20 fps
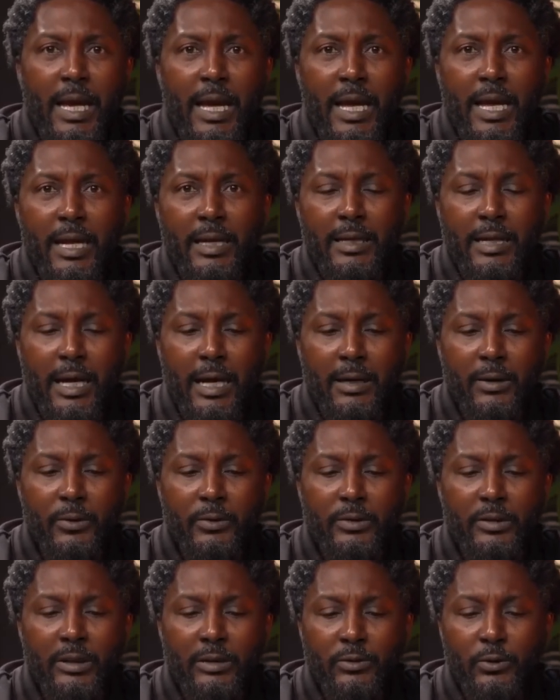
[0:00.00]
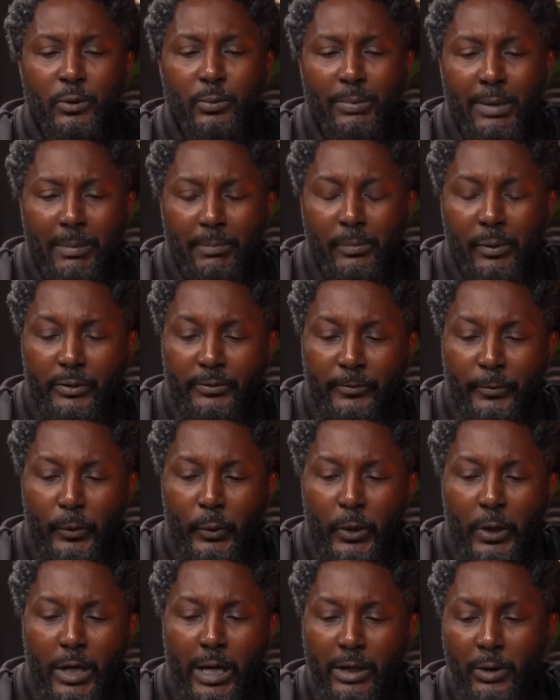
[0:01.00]
And I looked into my
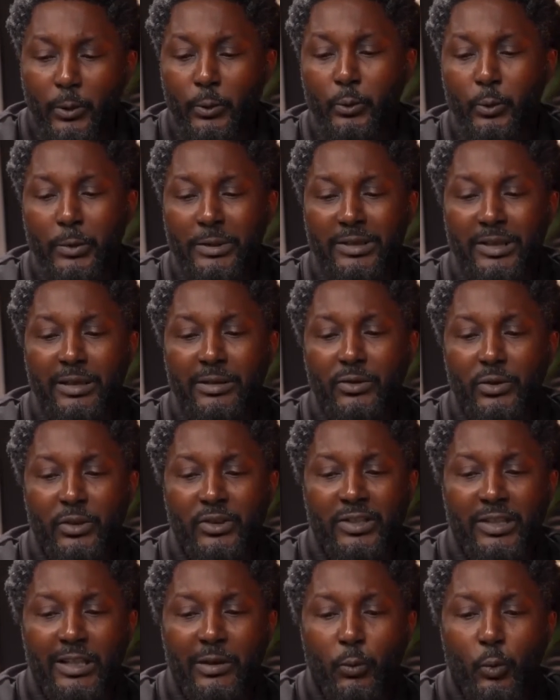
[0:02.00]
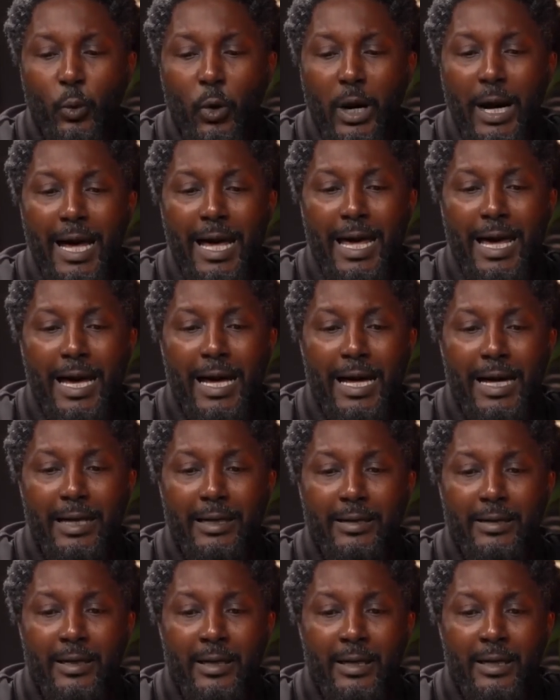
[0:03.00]
portfolio, I looked within to see what I
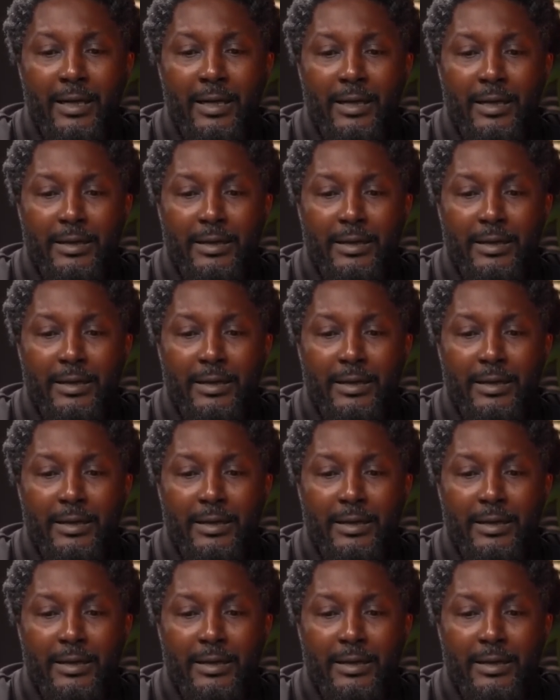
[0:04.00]
had